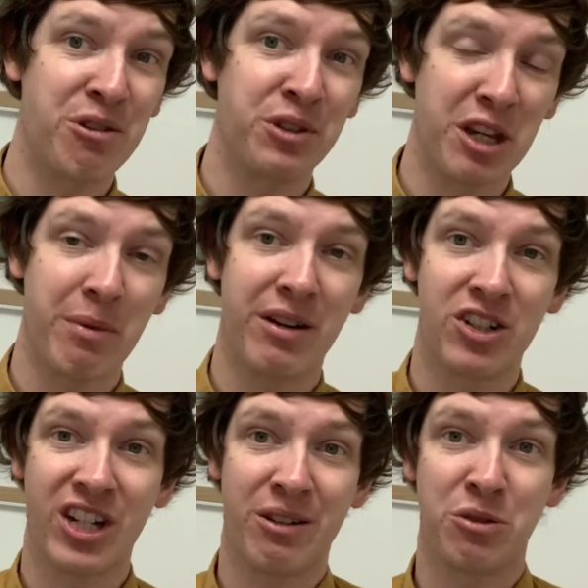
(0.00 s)
the amount of
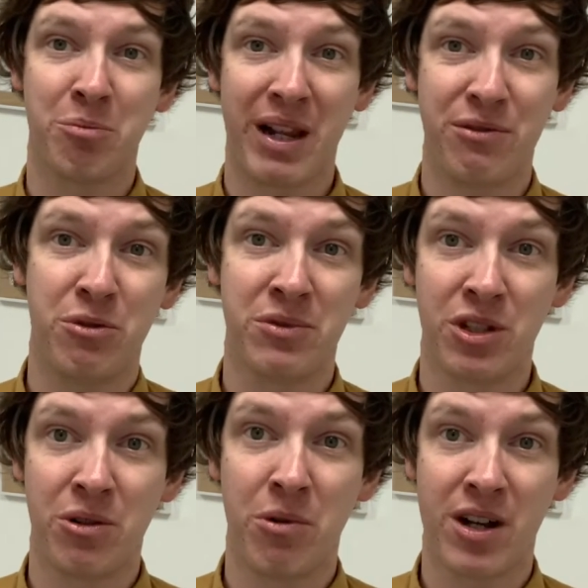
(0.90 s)
channels and platforms that
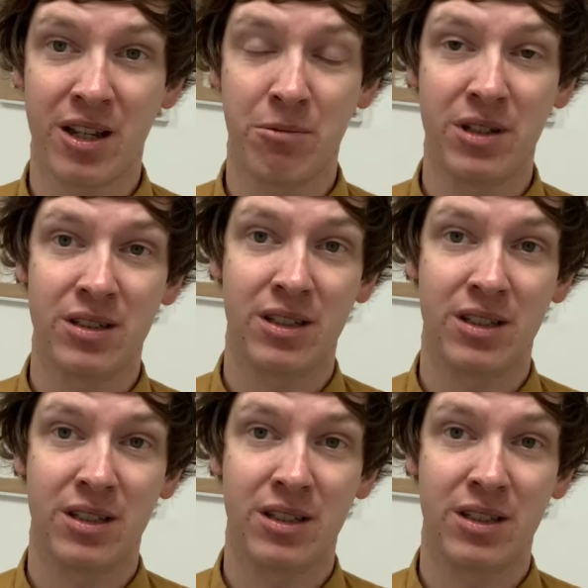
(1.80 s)
you're working with.